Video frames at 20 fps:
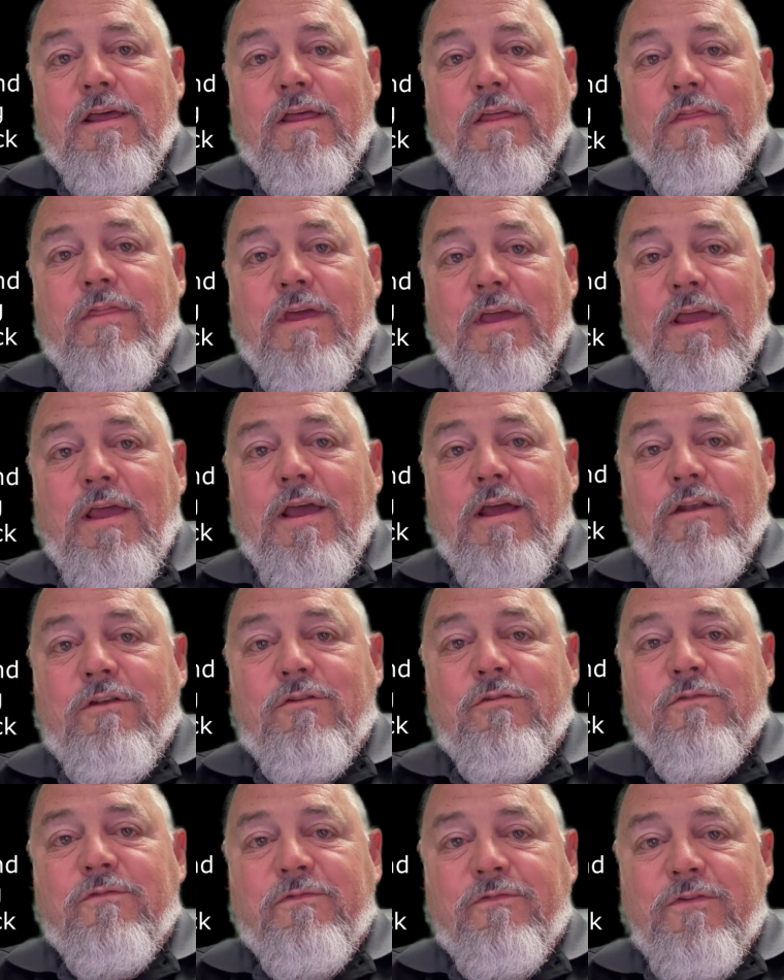They had
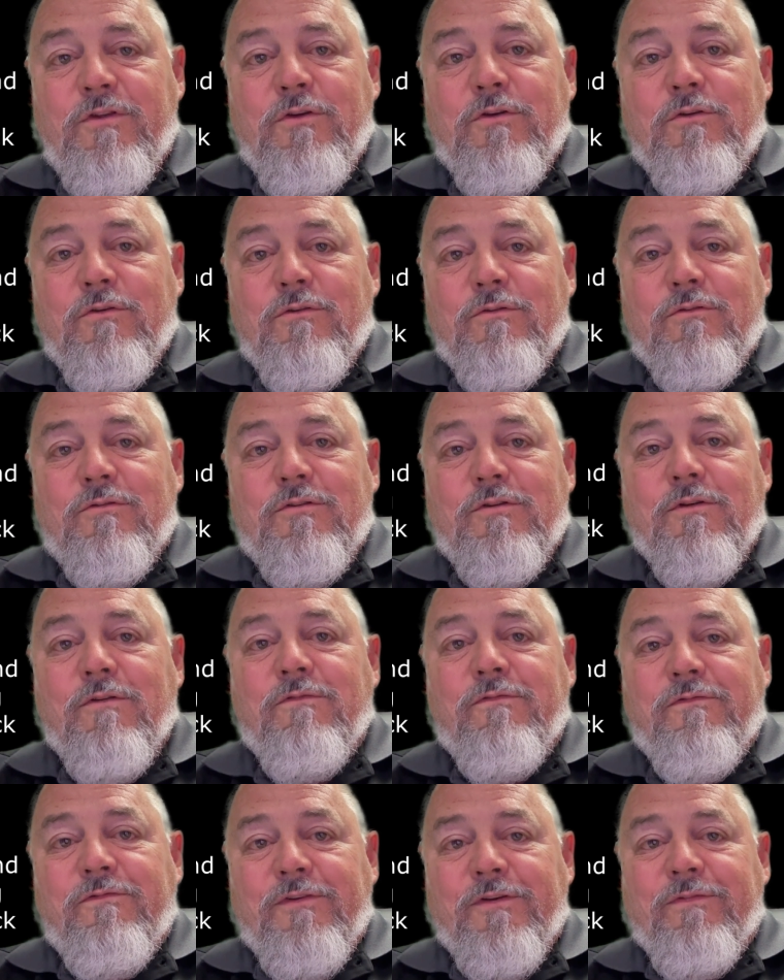to fuse
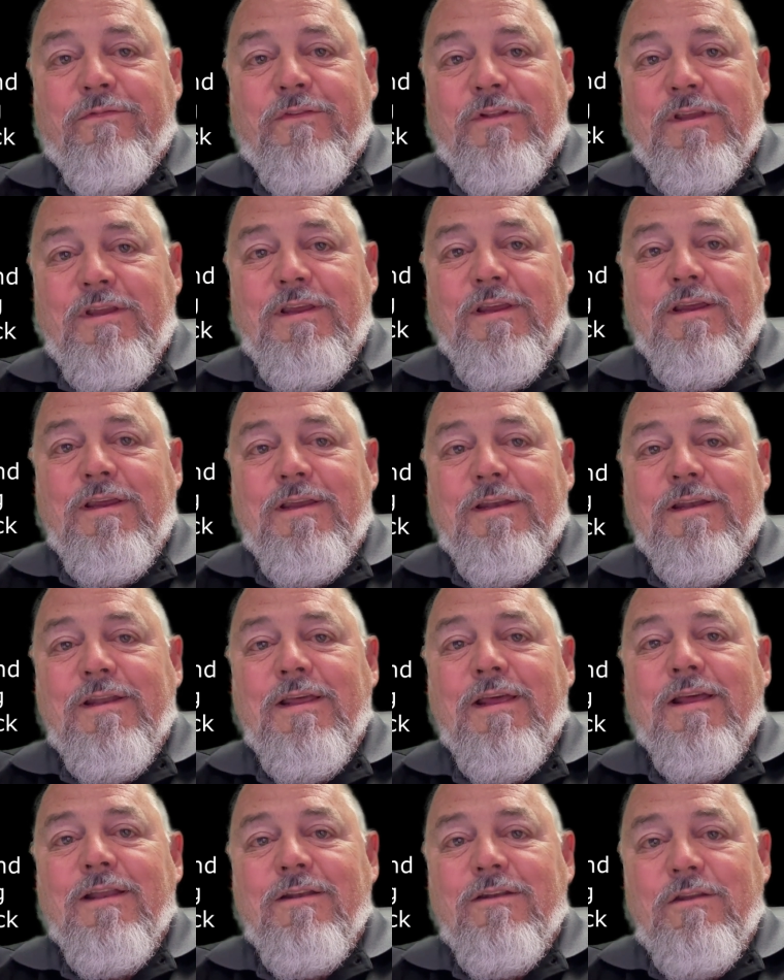15
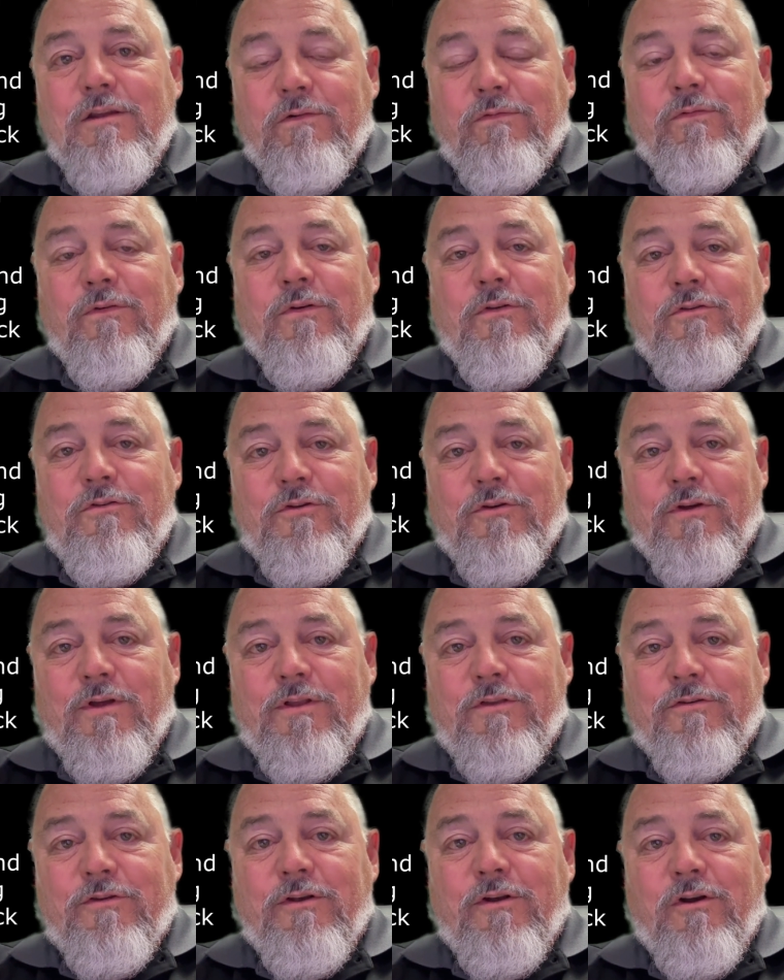different
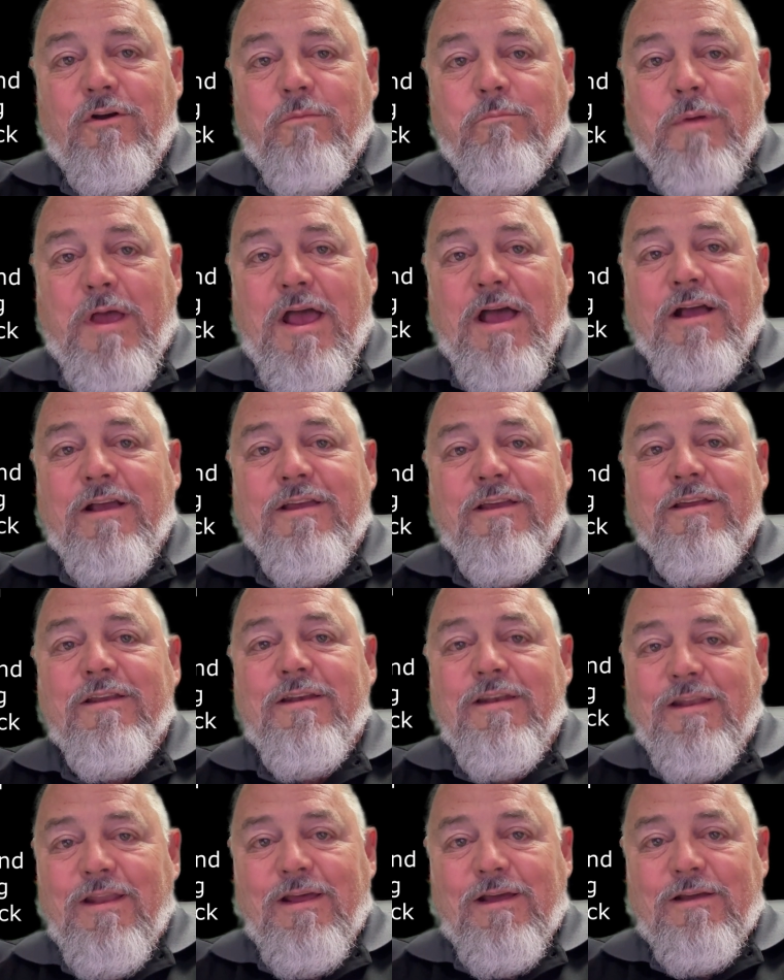joints in her back
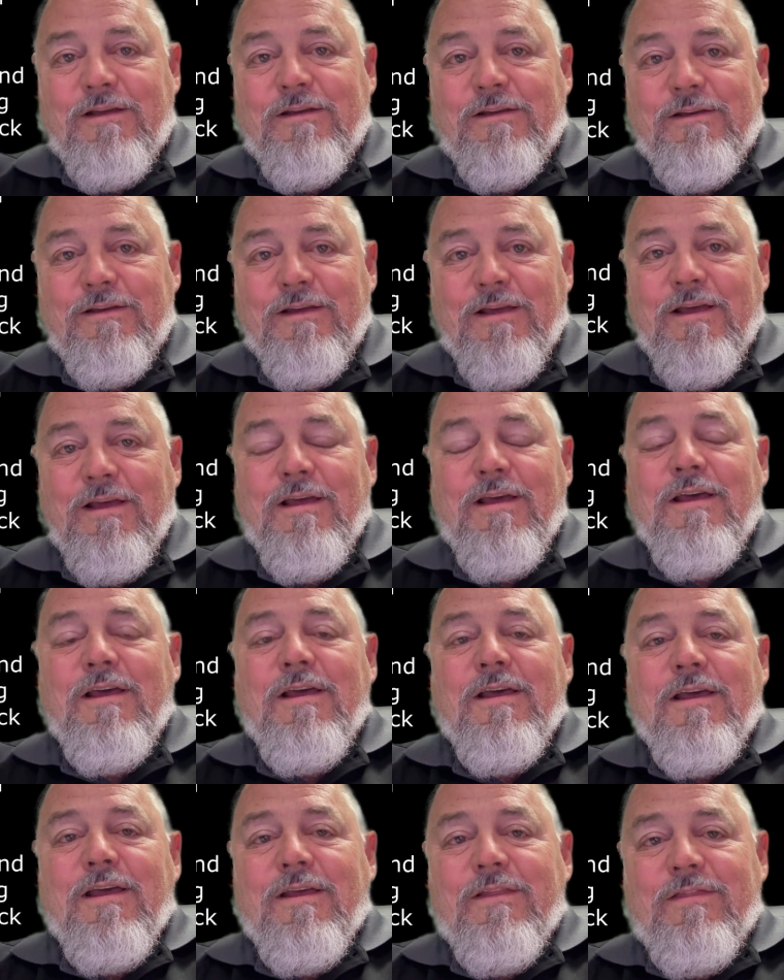and neck.
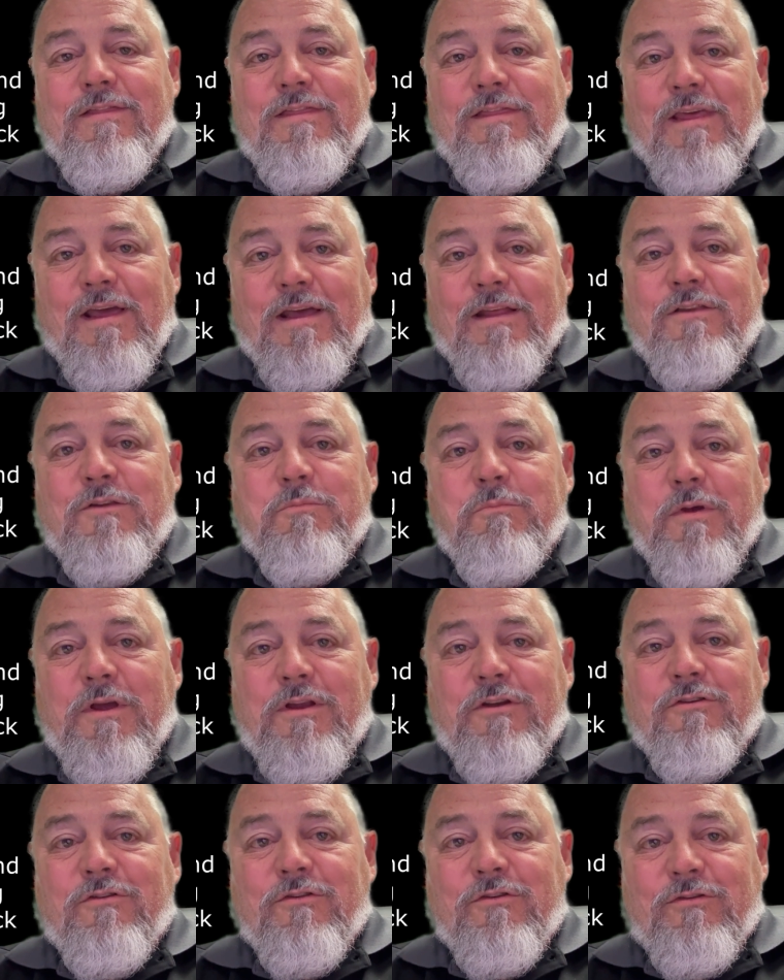That's
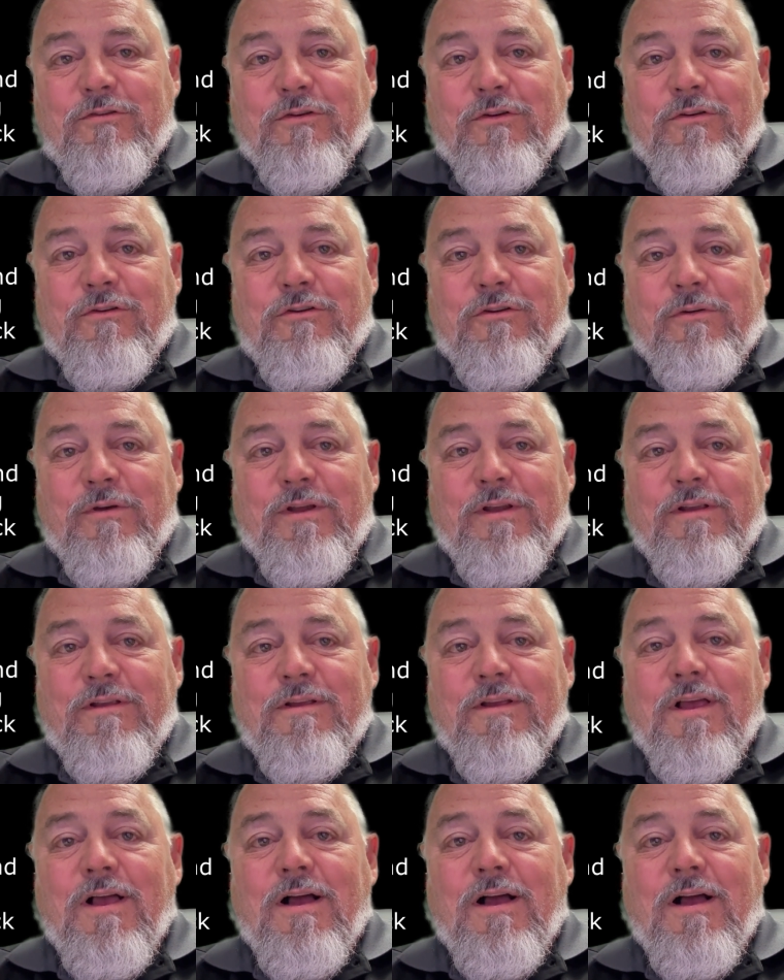major surgery.